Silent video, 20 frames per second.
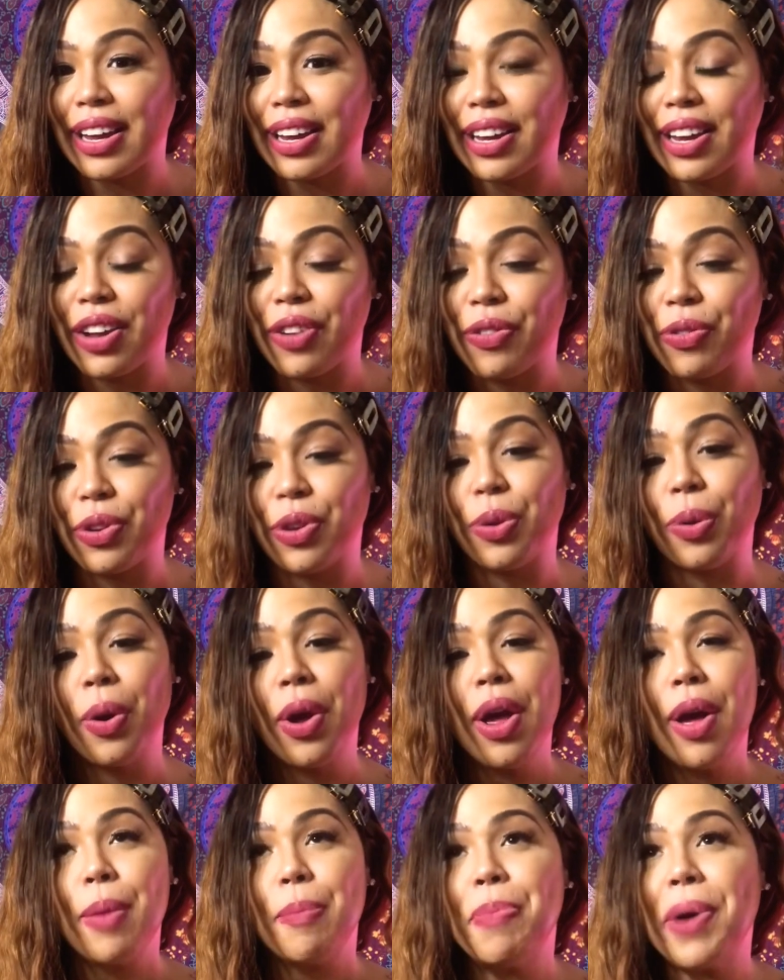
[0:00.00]
can give you.
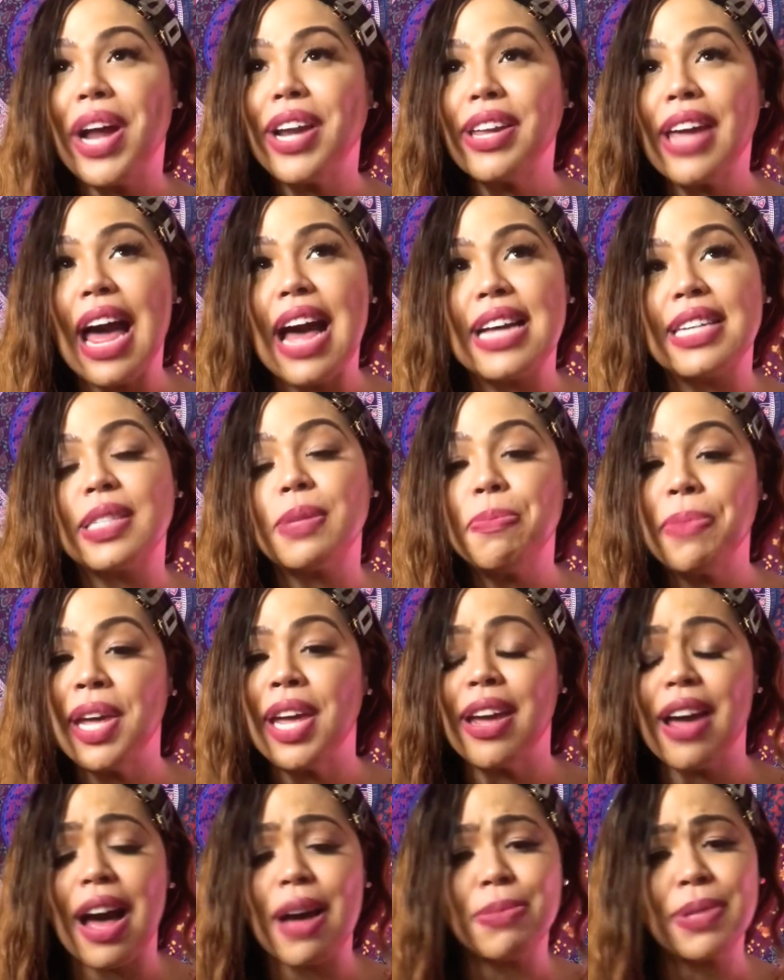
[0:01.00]
But yes,
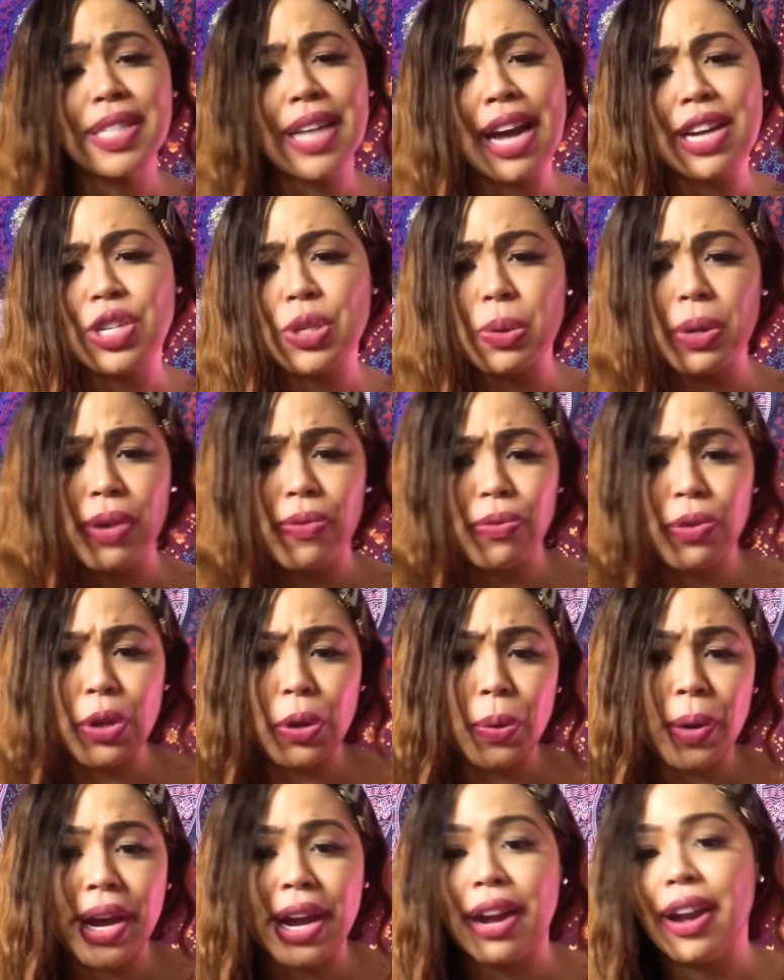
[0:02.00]
me, I'm sexually
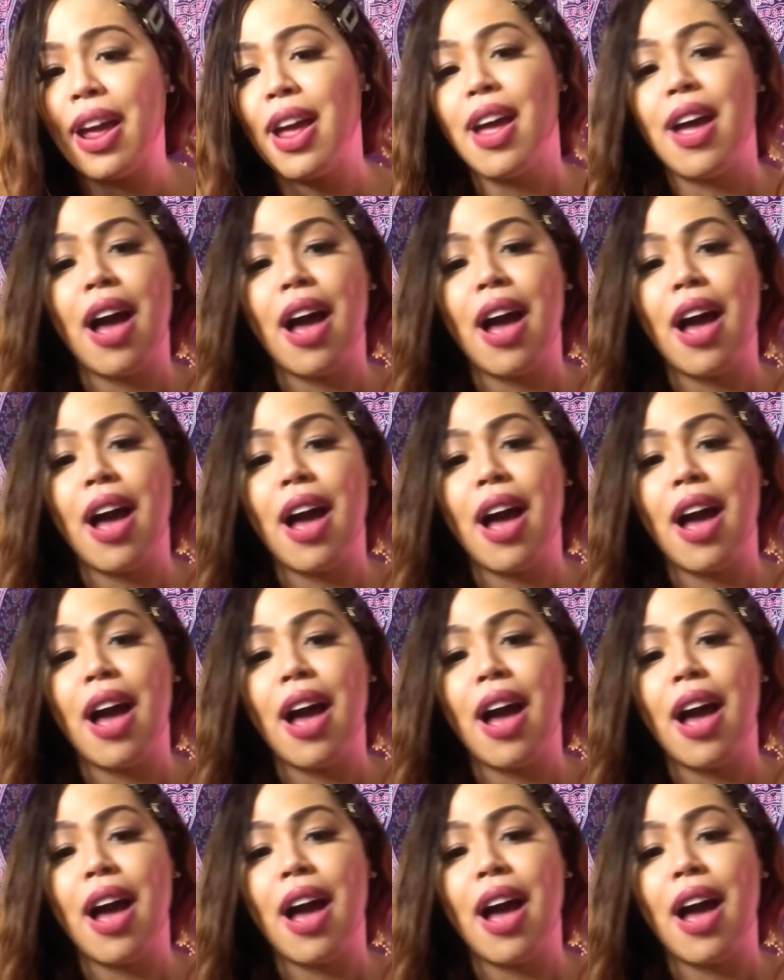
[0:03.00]
fluid.